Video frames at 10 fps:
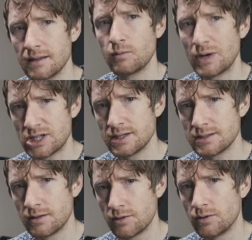wishes
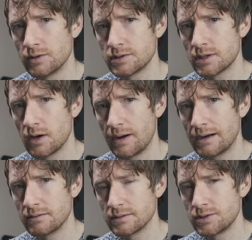and thoughts go
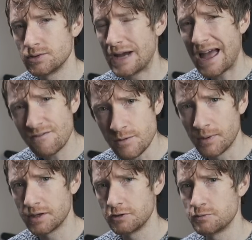out to
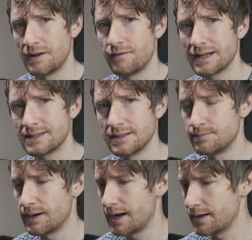everybody who's been affected
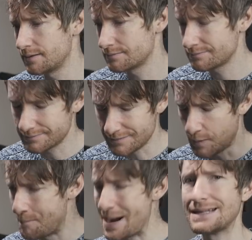by the
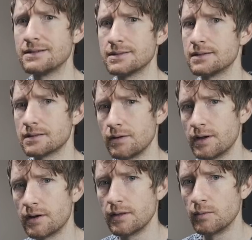madness that's going
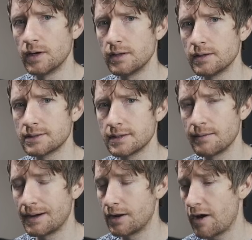on in the world.
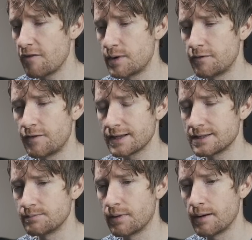I know I've been
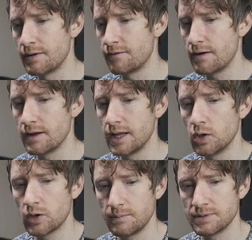affected, but I'm in a very
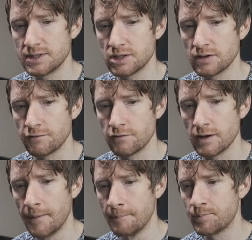lucky position for
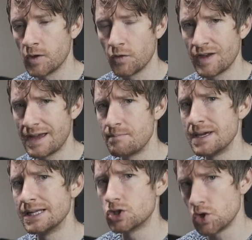it not to hit
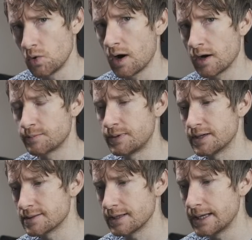me too hard
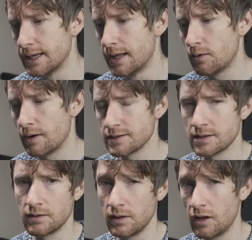personally. Whereas I
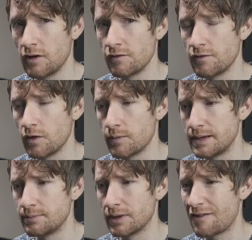know a lot of other
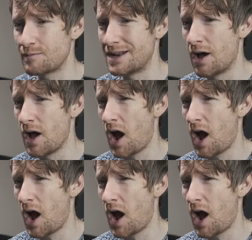people have been